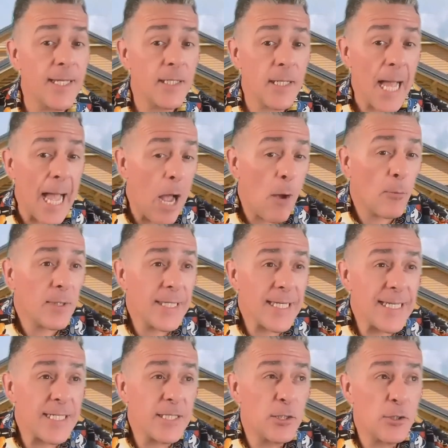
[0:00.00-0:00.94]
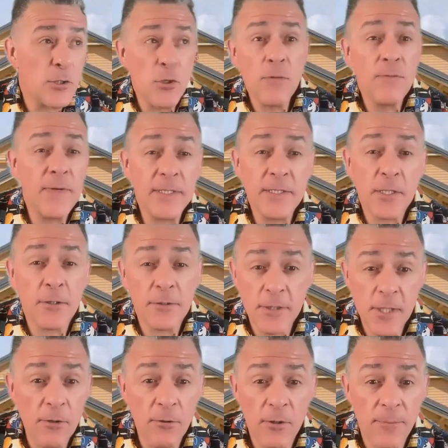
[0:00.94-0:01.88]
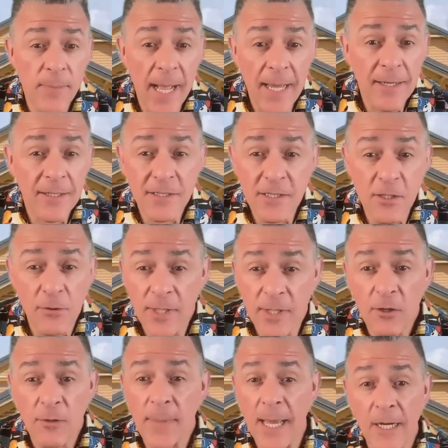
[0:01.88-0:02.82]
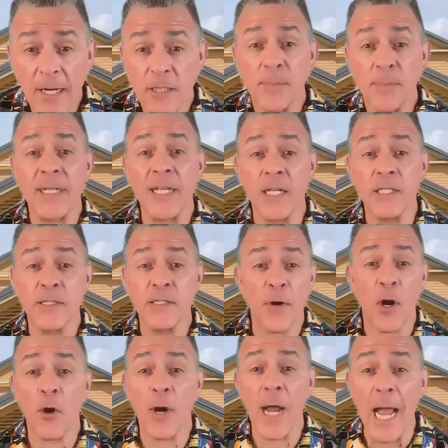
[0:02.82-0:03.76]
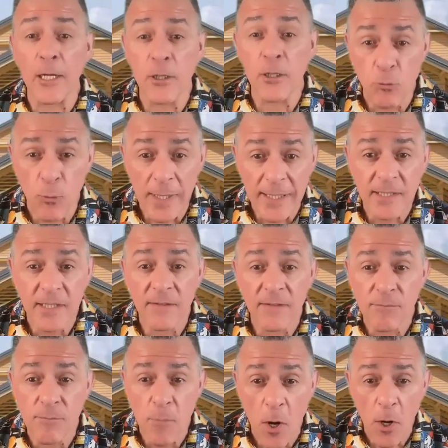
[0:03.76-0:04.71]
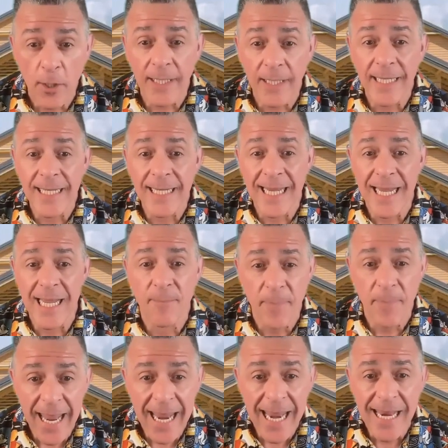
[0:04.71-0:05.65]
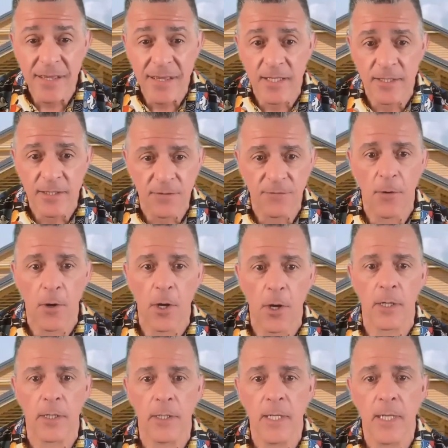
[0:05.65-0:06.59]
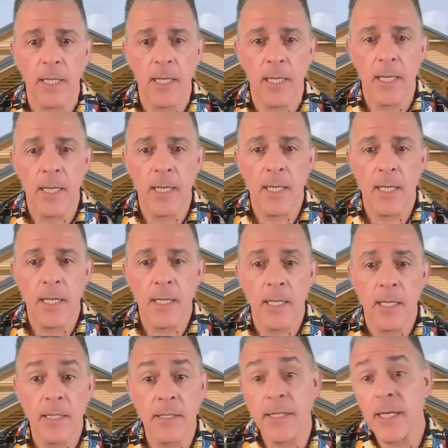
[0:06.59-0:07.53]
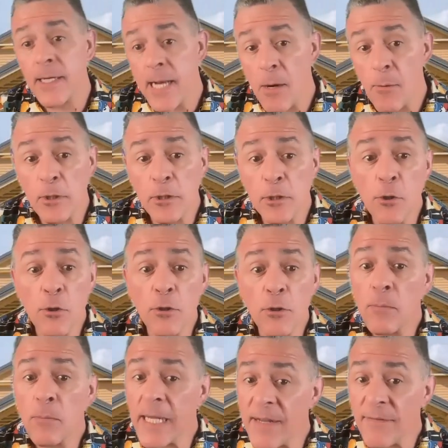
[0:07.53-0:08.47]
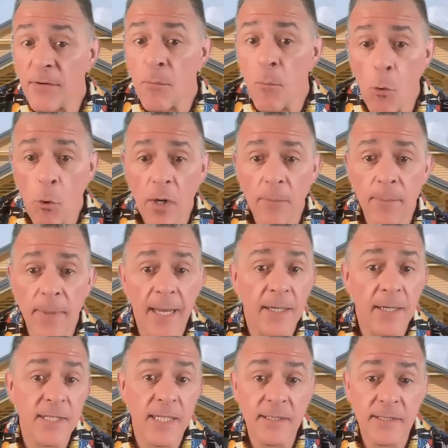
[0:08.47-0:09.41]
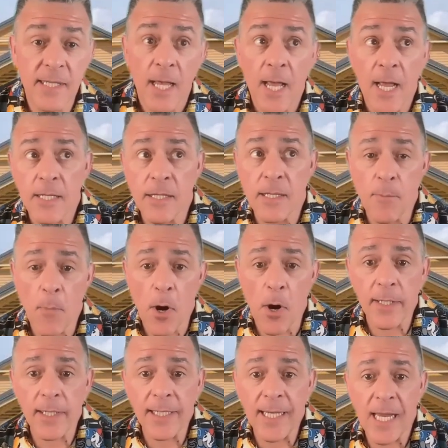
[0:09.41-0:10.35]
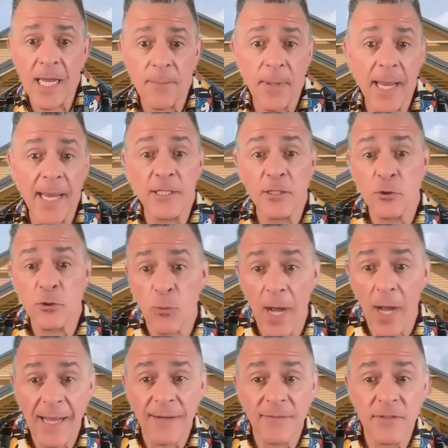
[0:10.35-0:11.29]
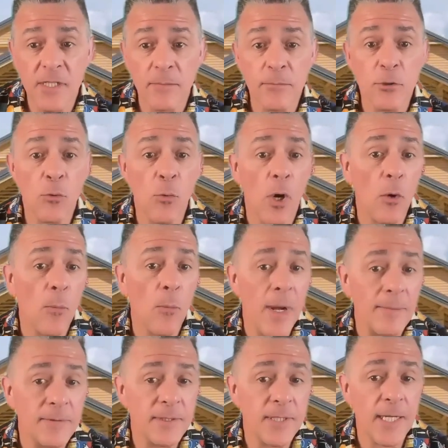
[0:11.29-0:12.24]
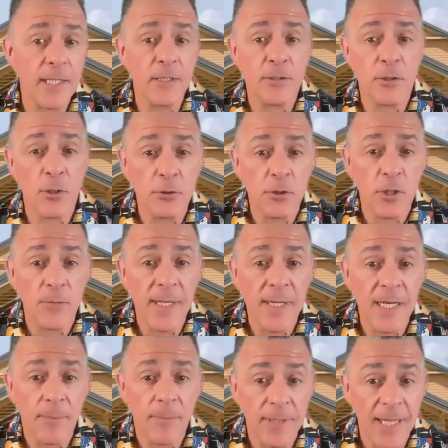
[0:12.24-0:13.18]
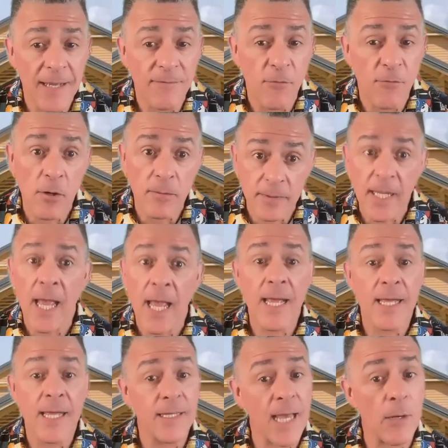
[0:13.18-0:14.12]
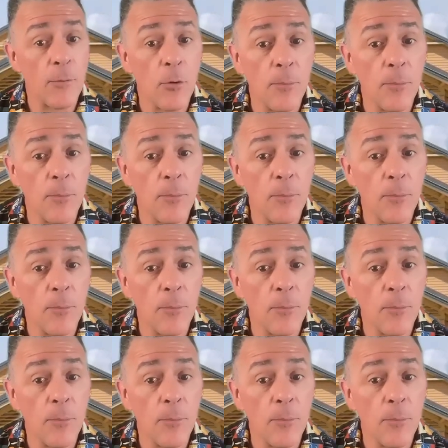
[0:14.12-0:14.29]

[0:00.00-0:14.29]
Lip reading: How will these new visitors hear about us? They'll hear about us because of our aggressive marketing campaign this fall. Then they will learn even more about us as the marketing campaign drives them to our website and social media platforms that will